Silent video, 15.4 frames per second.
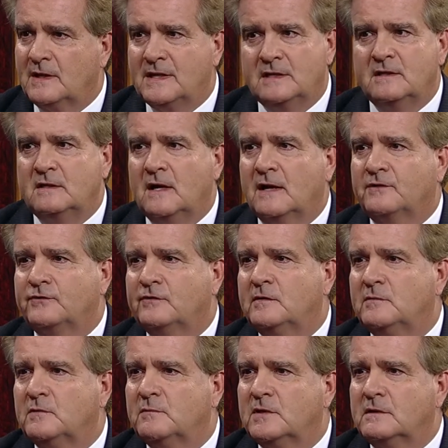He did not
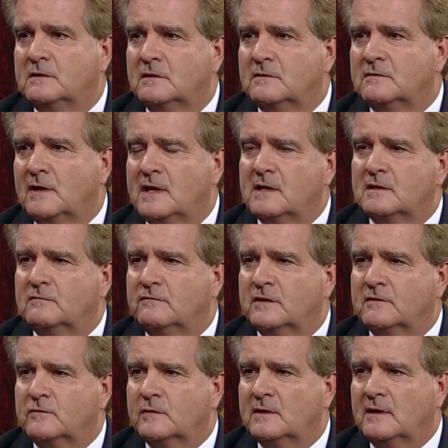seem to be, taking a
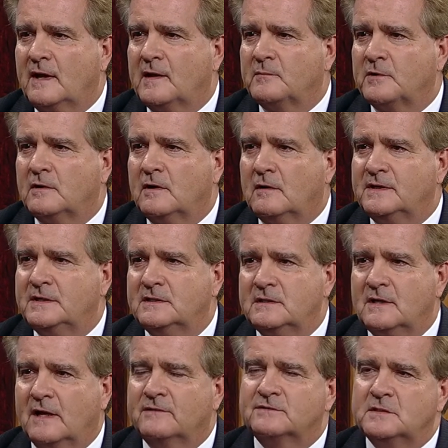victory lap at all. He
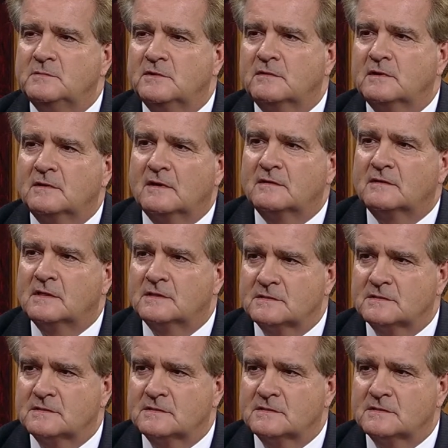did not seem to think that the